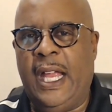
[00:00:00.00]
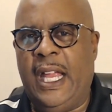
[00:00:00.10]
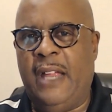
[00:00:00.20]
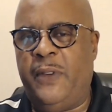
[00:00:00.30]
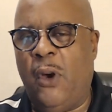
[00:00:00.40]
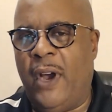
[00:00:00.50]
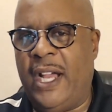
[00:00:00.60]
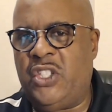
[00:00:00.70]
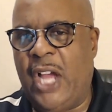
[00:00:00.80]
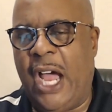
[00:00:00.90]
If you are
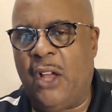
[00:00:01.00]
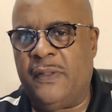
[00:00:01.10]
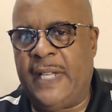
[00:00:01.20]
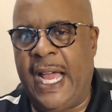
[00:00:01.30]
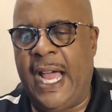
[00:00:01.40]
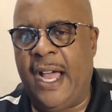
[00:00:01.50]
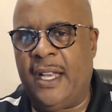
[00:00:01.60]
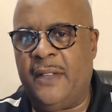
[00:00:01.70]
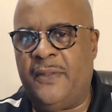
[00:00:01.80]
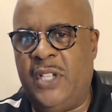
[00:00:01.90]
a child of
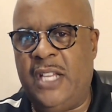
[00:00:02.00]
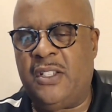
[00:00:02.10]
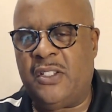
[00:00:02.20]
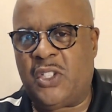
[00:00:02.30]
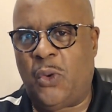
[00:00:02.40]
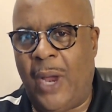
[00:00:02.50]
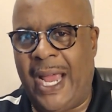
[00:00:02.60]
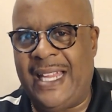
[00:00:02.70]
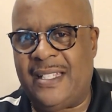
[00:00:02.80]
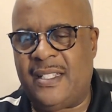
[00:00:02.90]
God, if Jesus
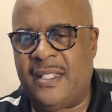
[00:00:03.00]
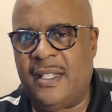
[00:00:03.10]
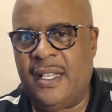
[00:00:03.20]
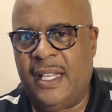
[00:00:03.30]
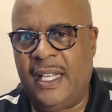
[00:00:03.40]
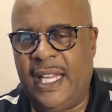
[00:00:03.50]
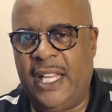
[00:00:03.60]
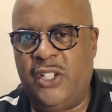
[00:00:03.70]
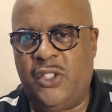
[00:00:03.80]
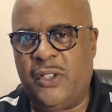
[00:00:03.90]
Christ
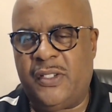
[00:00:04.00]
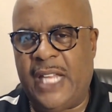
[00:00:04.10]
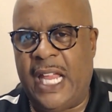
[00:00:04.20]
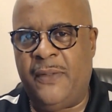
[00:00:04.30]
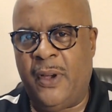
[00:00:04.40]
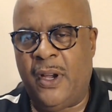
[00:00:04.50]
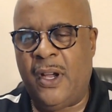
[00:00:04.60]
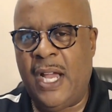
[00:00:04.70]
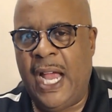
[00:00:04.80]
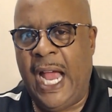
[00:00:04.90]
is your
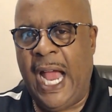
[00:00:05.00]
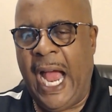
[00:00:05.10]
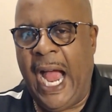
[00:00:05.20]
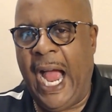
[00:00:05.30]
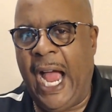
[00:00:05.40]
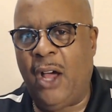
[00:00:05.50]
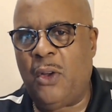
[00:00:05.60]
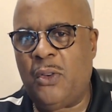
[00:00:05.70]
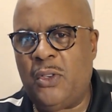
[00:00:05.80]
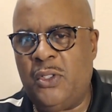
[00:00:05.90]
Savior,
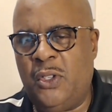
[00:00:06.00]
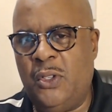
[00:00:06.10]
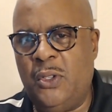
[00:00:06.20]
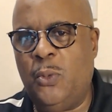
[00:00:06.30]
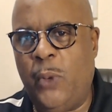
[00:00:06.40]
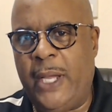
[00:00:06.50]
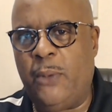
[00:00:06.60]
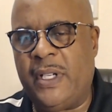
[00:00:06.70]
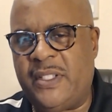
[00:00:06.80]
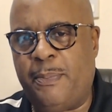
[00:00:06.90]
how do we
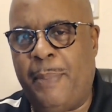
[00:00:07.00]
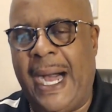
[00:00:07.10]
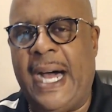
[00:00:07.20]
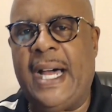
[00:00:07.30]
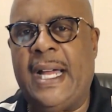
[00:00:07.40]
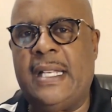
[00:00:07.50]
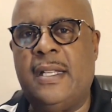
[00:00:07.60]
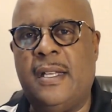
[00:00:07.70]
respond?